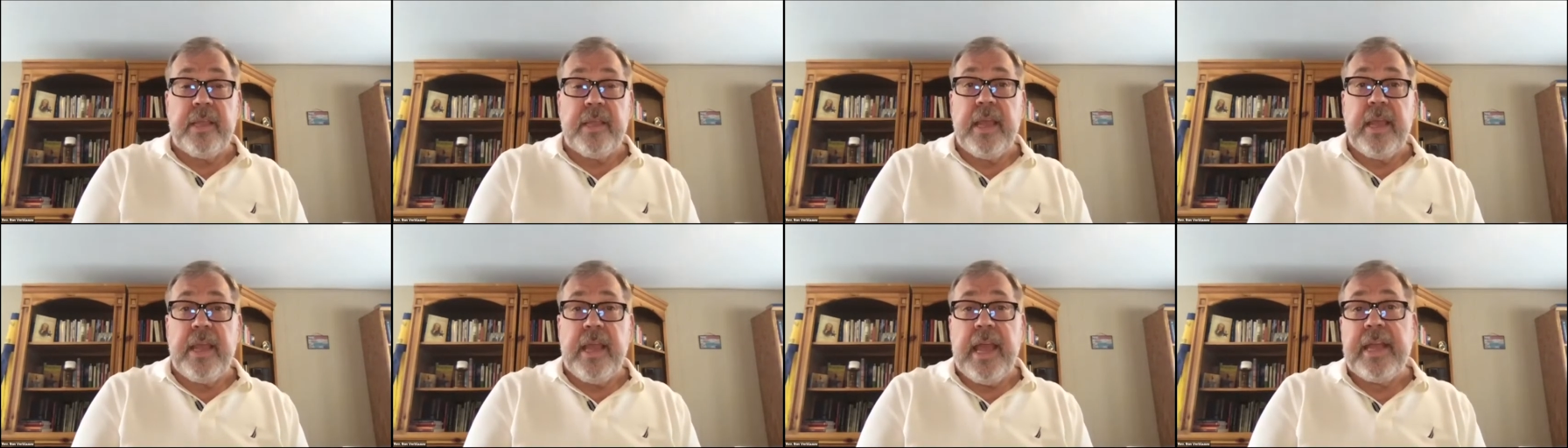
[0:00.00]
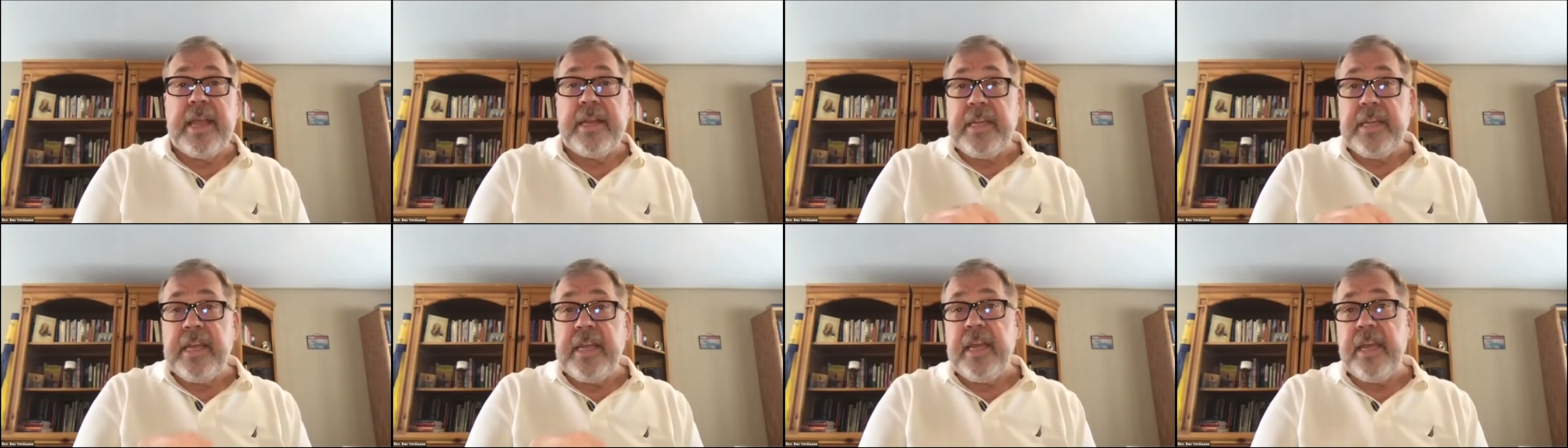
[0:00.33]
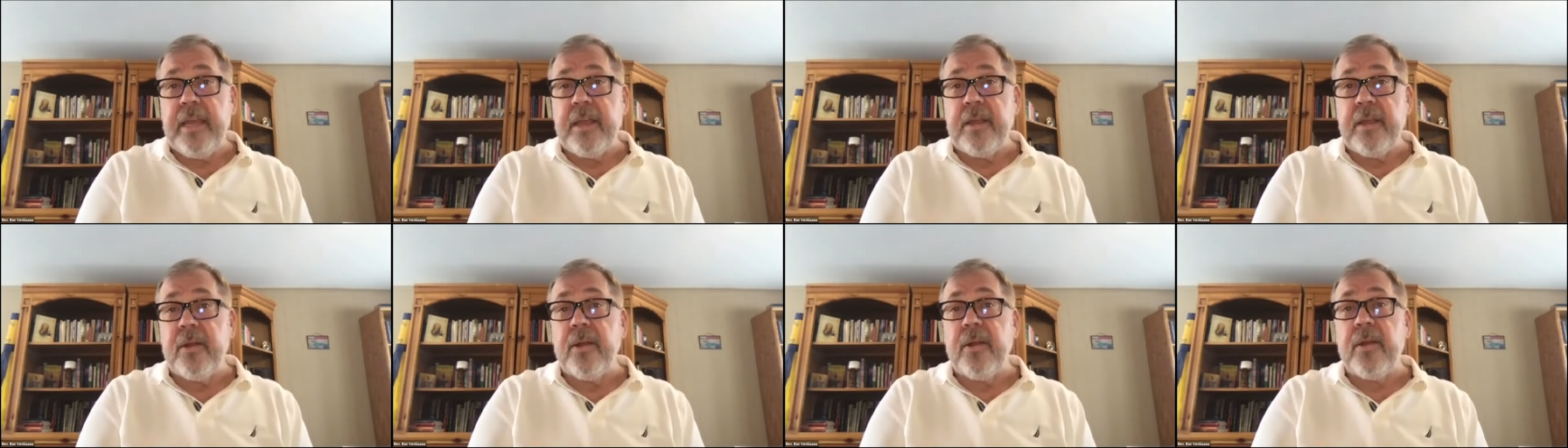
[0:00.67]
And
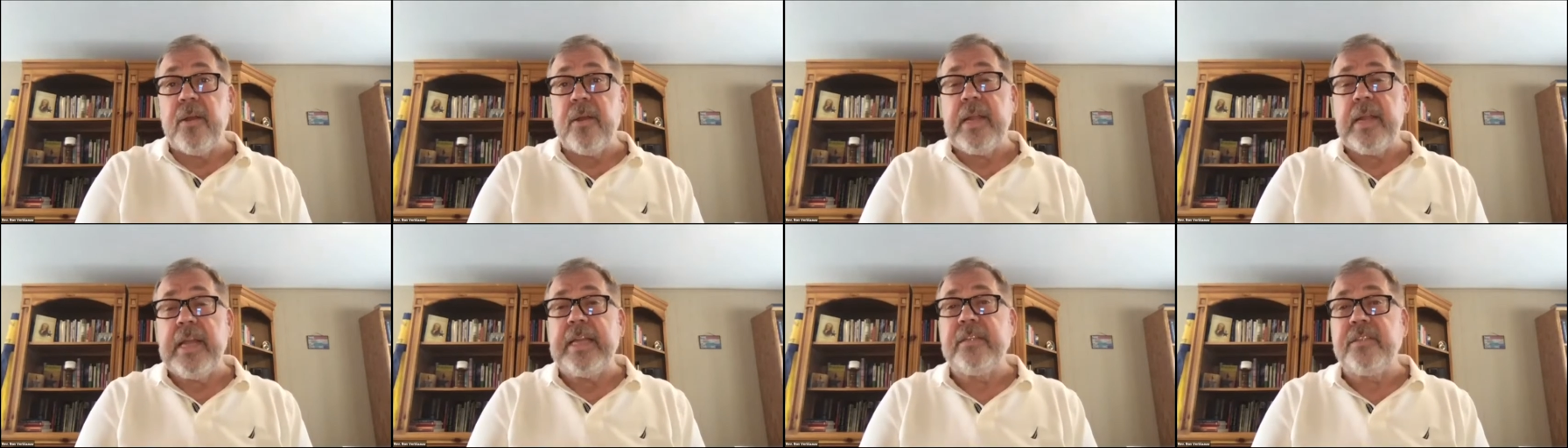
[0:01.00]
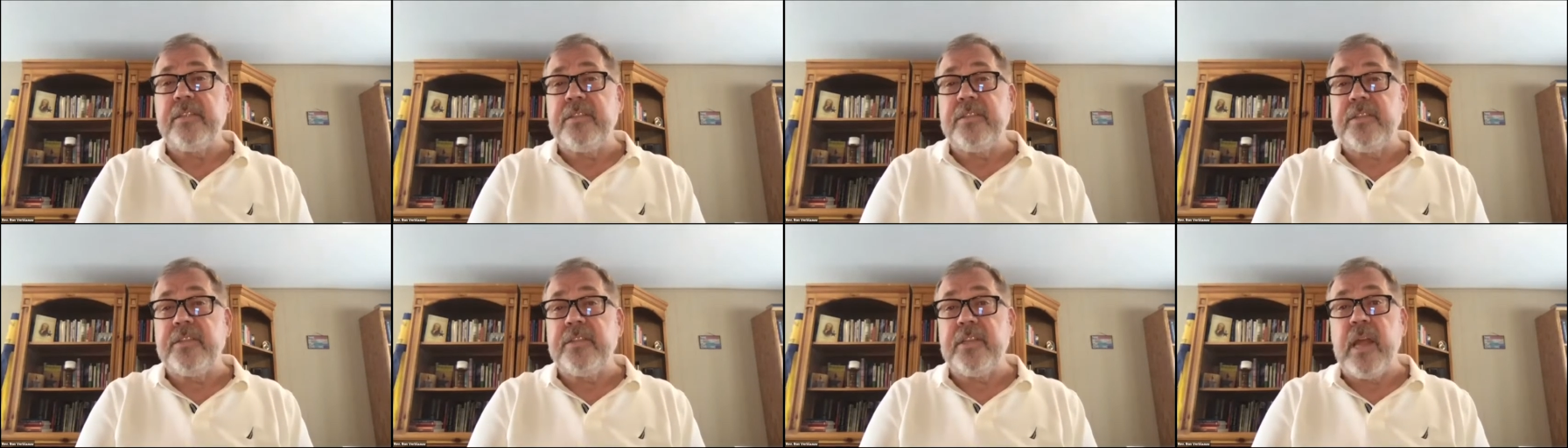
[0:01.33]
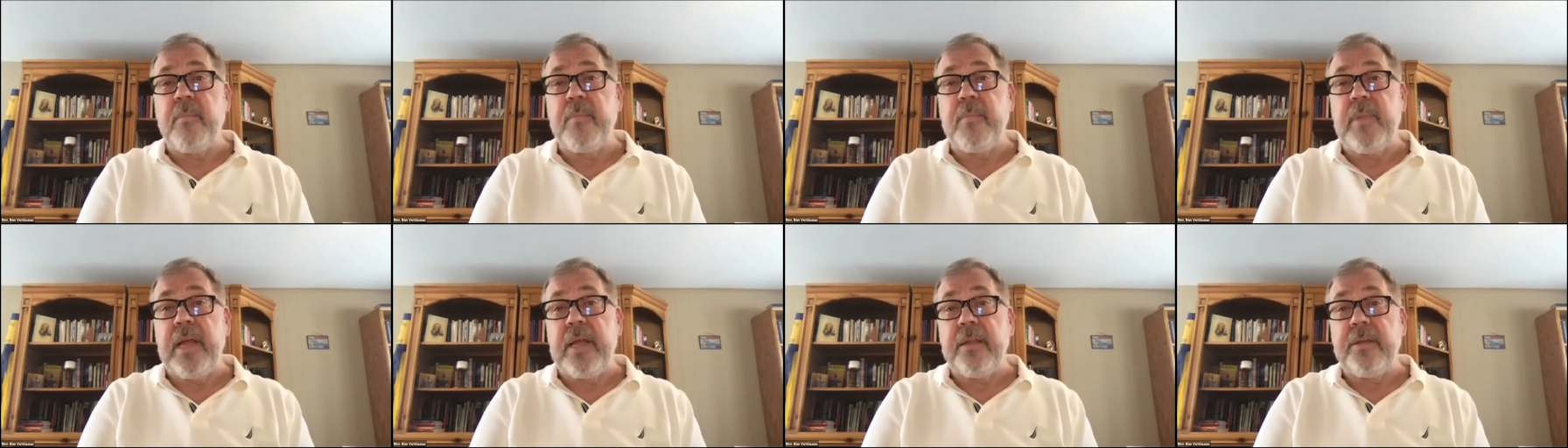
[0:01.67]
here in Psalm
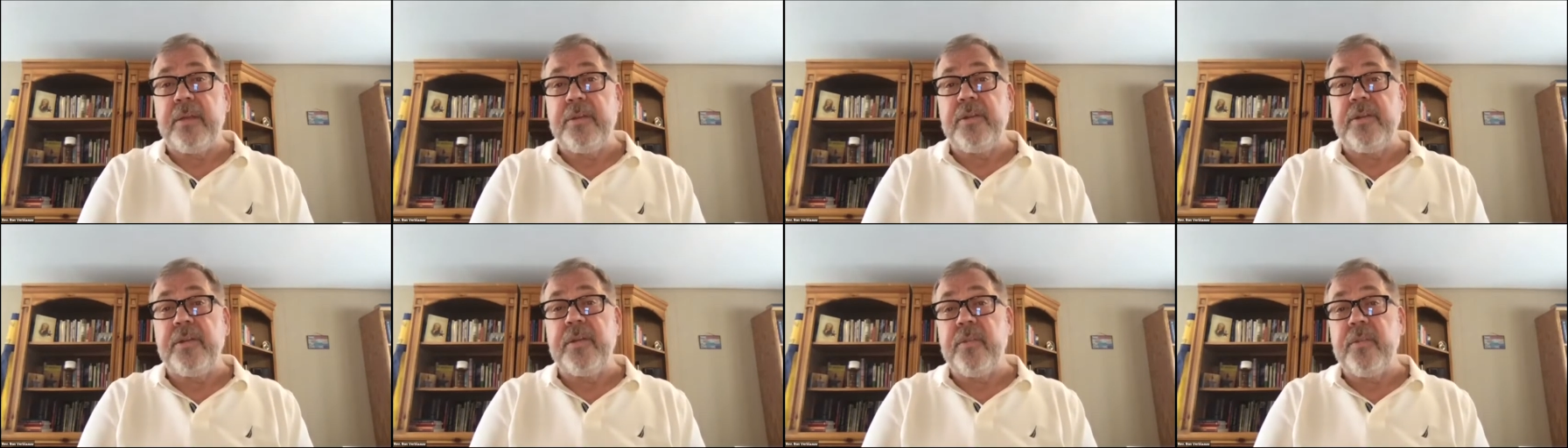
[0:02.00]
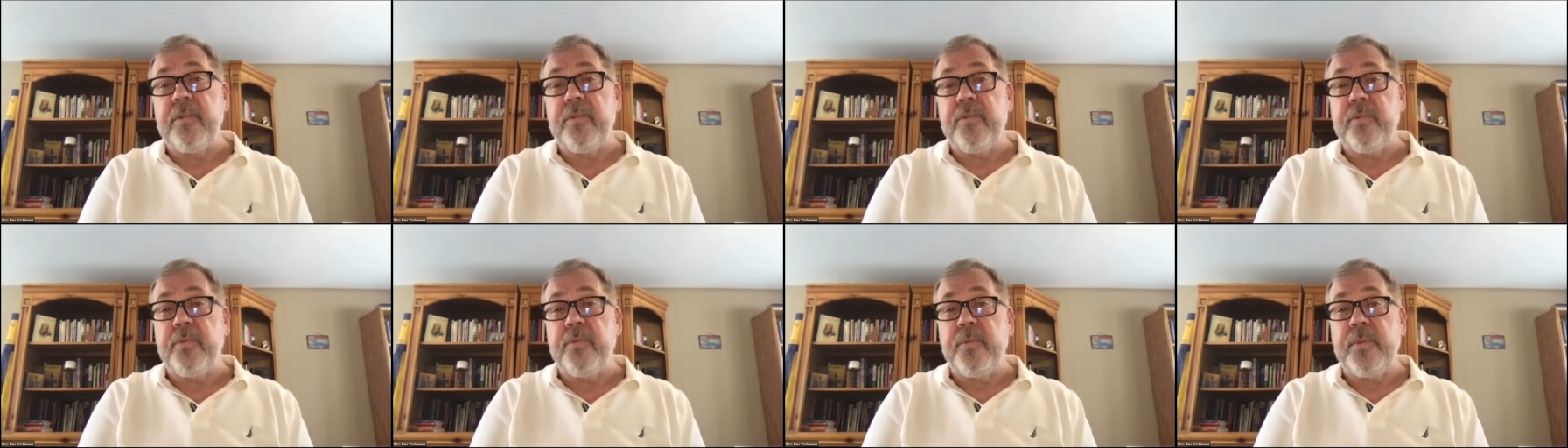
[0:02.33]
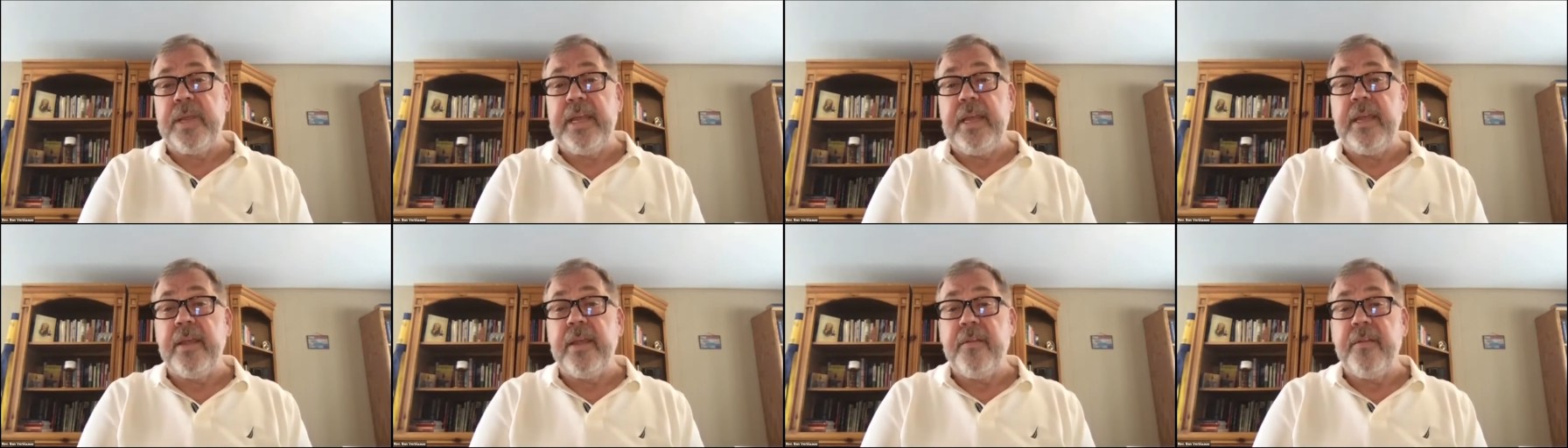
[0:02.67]
103,